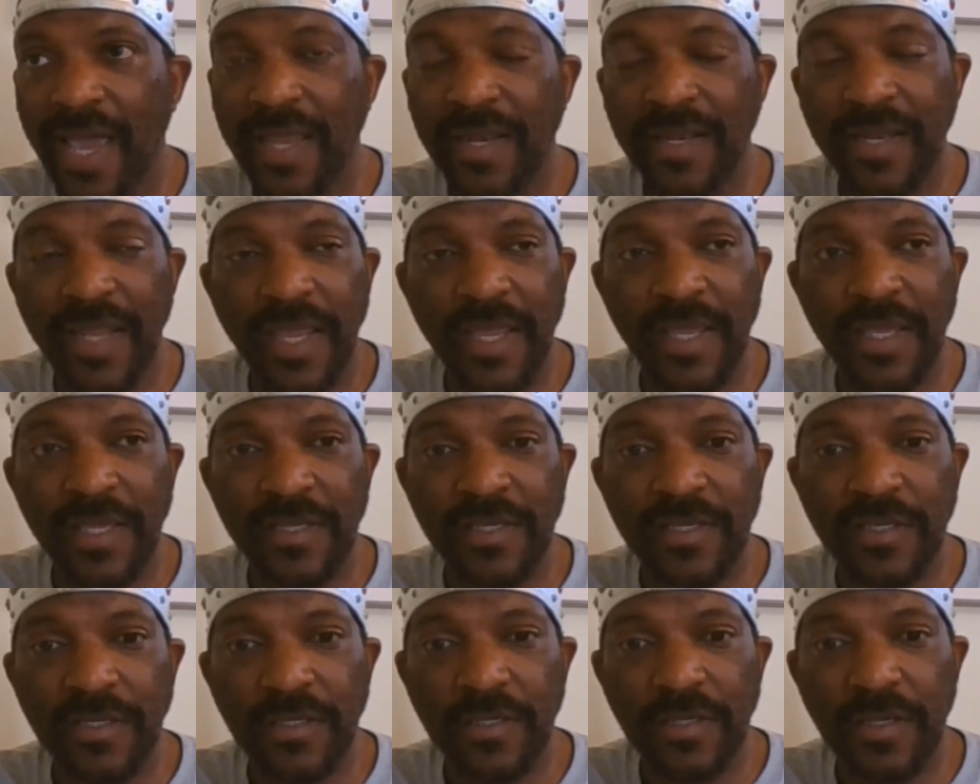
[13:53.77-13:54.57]

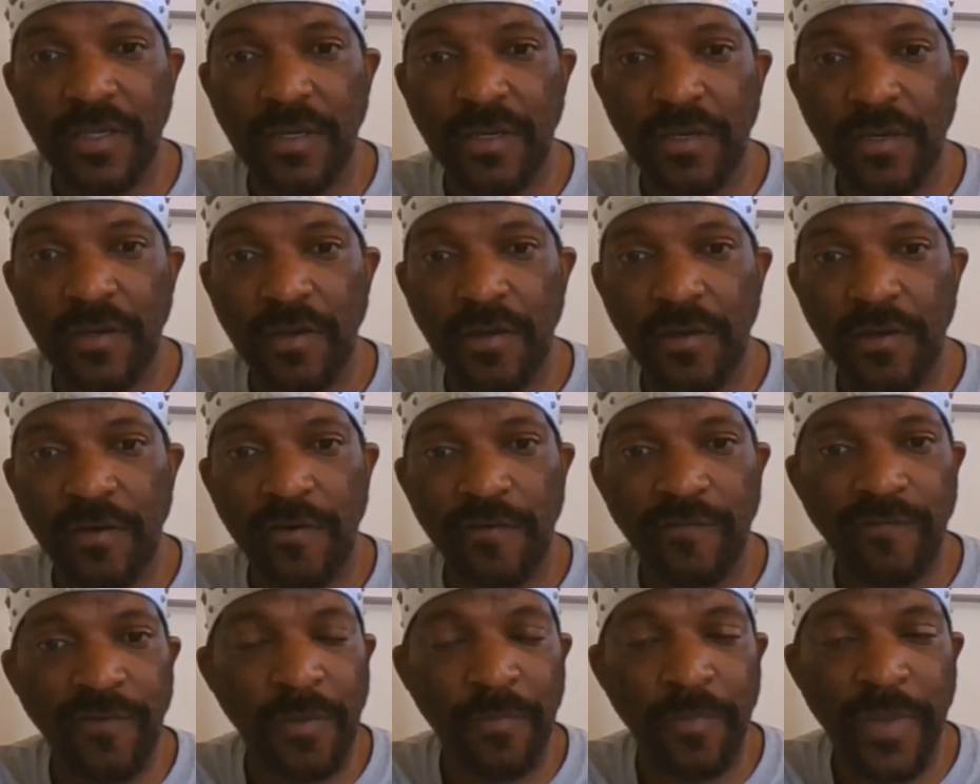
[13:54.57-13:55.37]
days
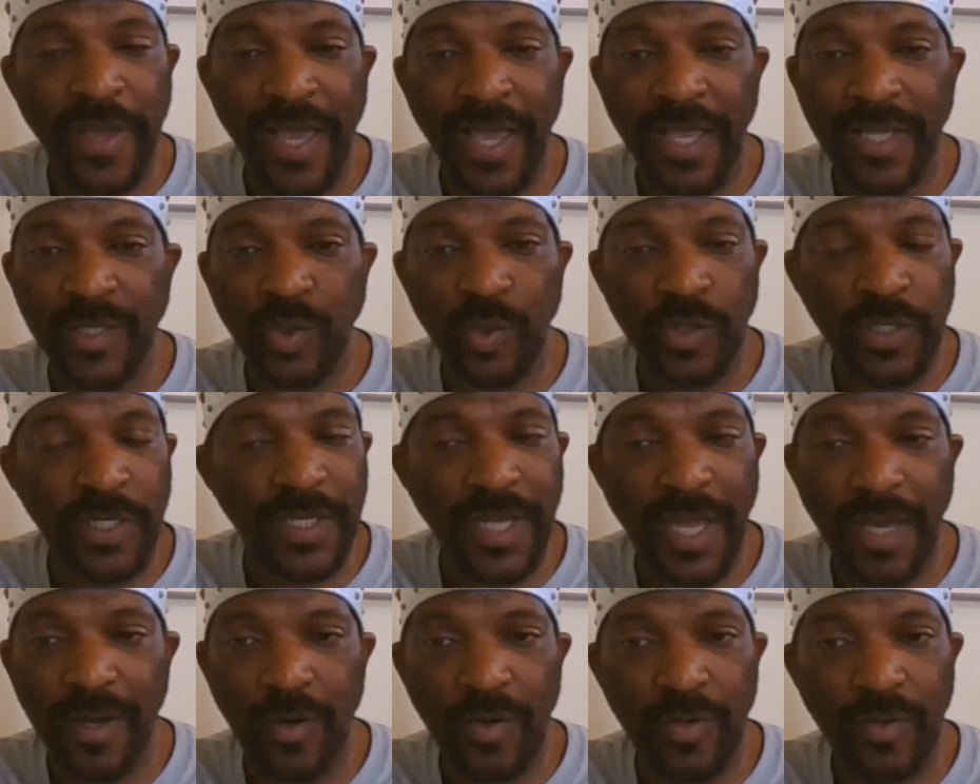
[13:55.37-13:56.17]
from Passover. You're
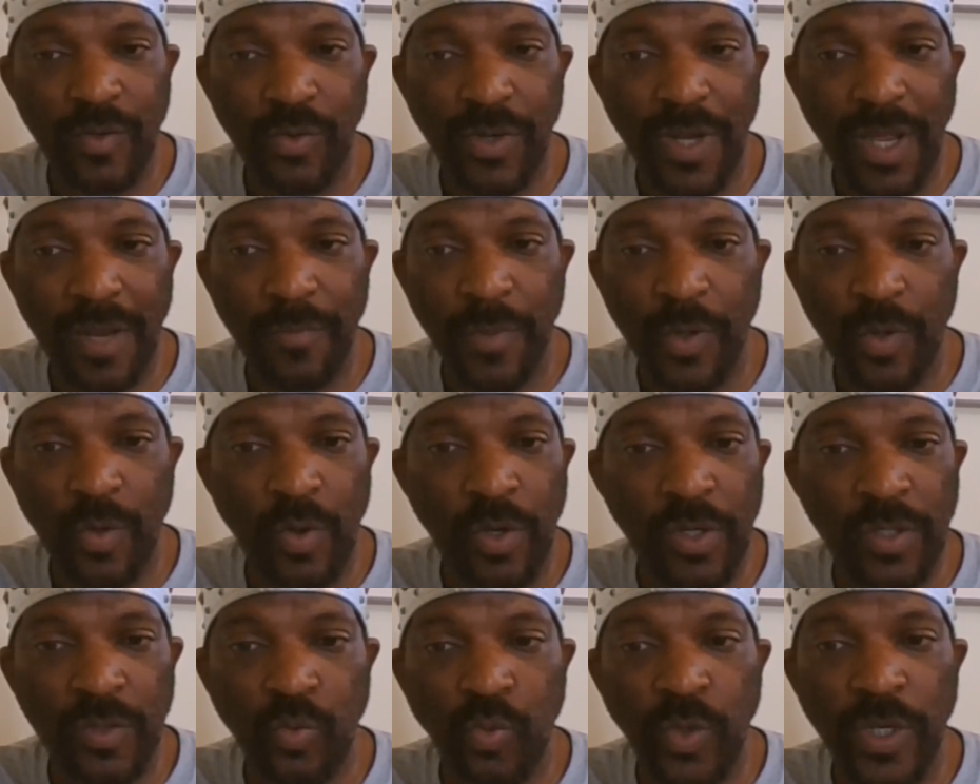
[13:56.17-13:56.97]
not going to do that,
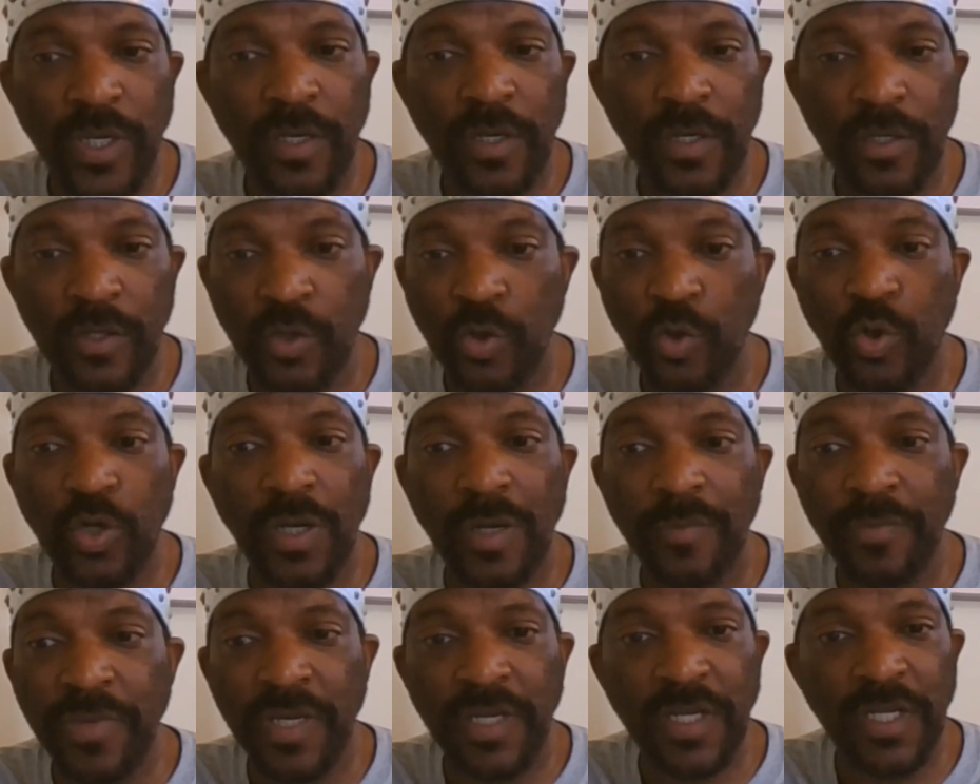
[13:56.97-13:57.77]
because you're
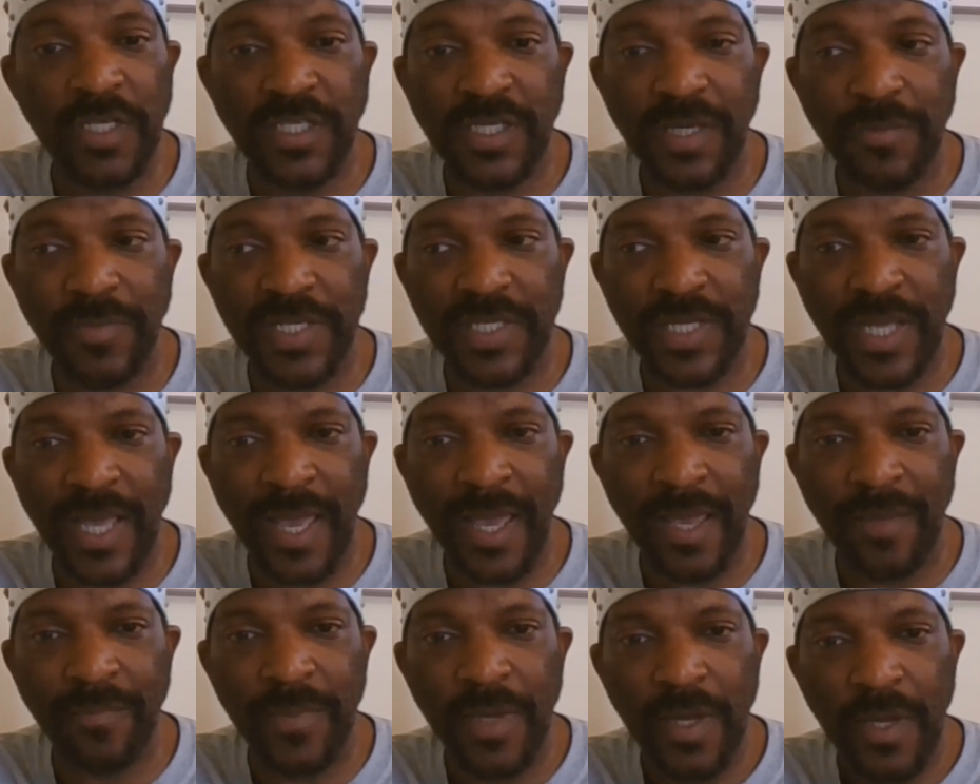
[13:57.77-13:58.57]
going to be in the
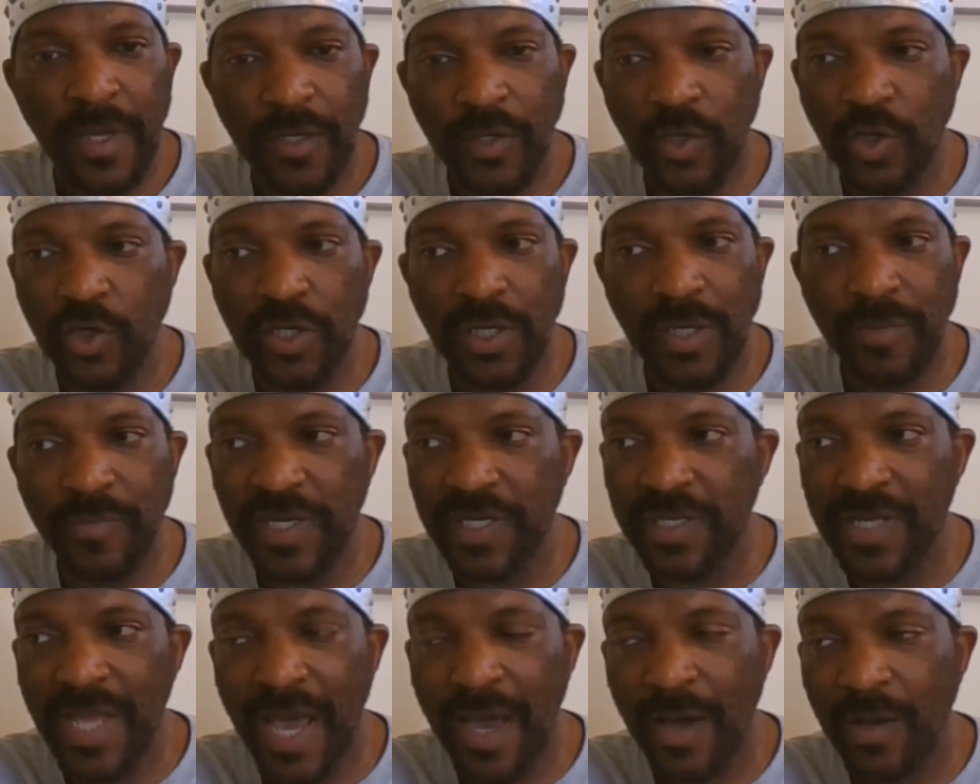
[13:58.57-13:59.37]
summertime. You're going to
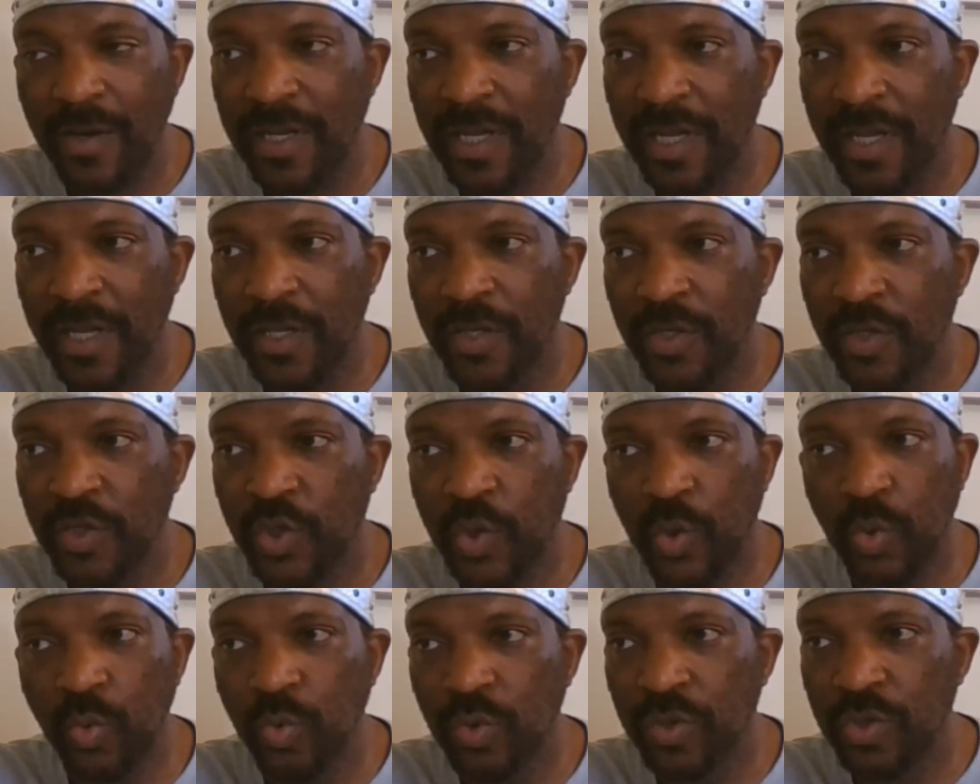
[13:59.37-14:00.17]
be down there in
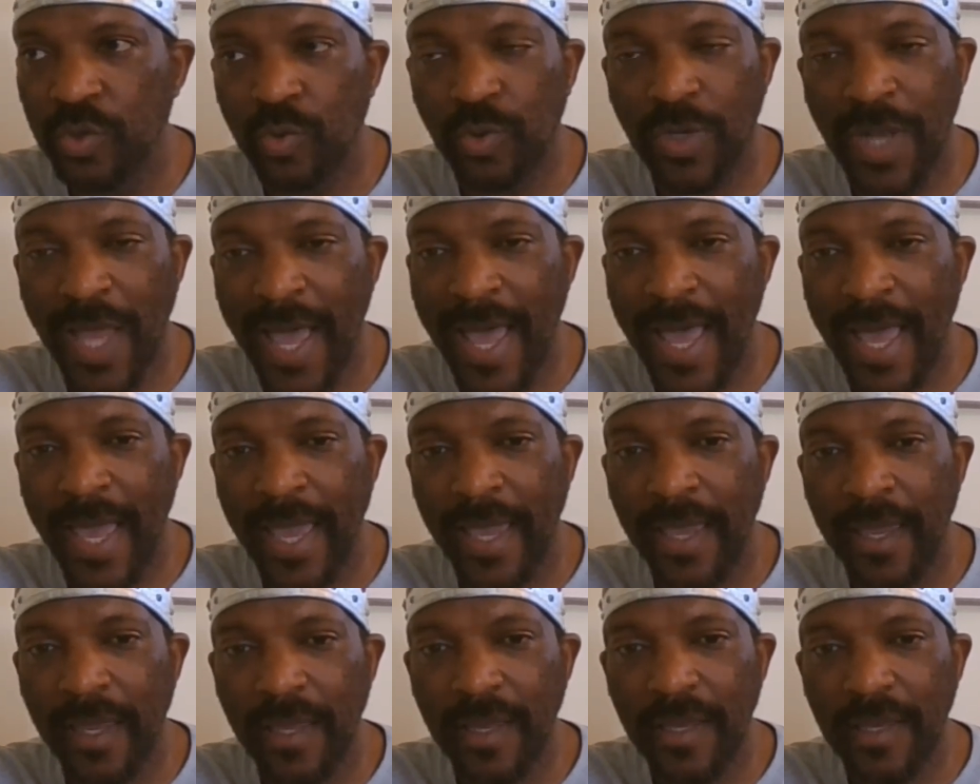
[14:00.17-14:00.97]
June,
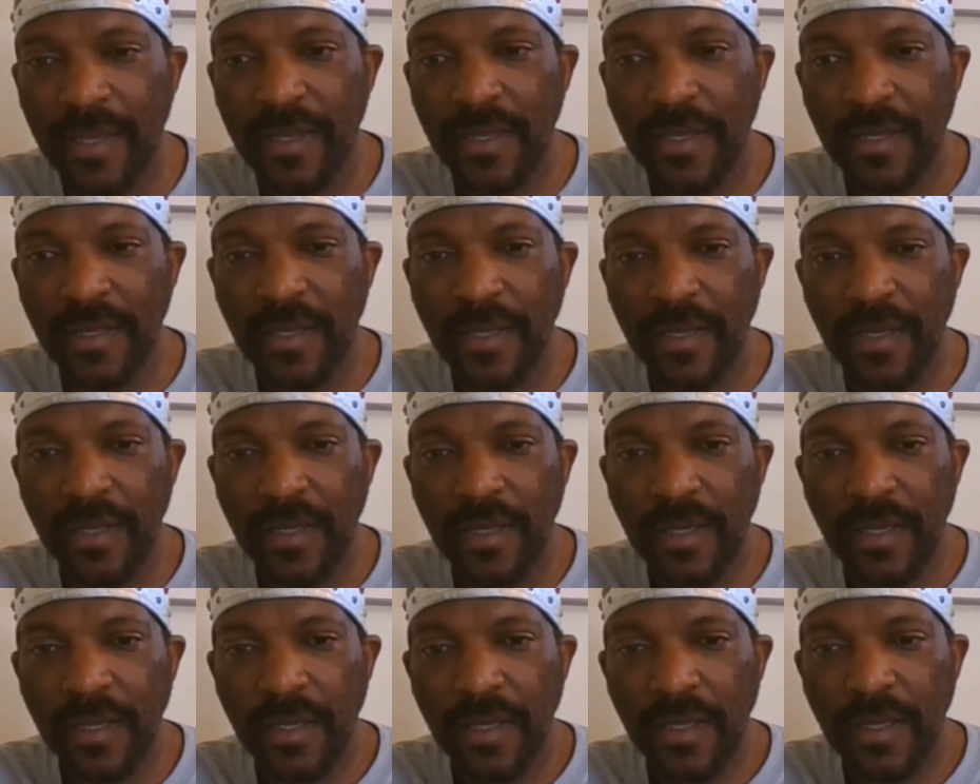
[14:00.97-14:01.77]
July.
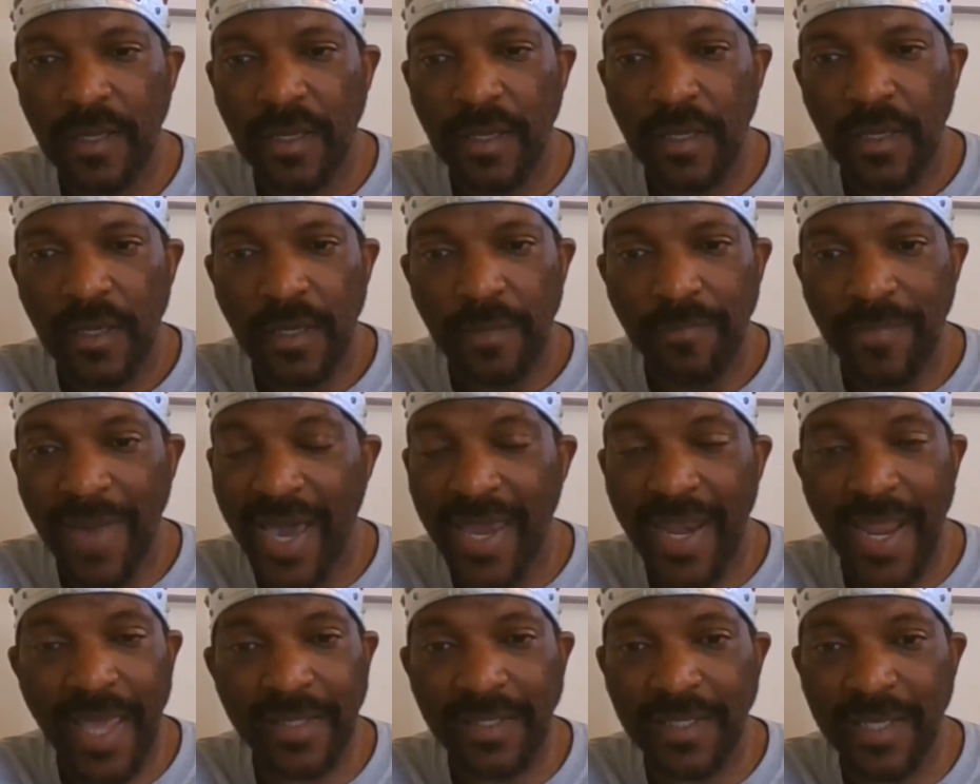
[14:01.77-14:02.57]

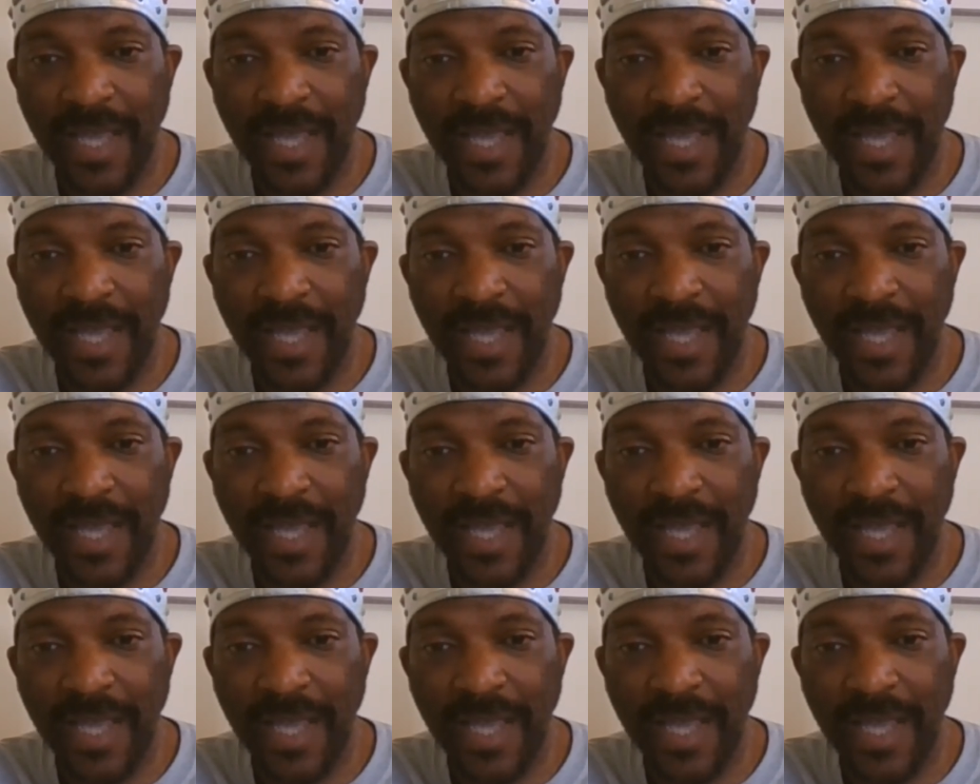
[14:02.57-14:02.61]
By that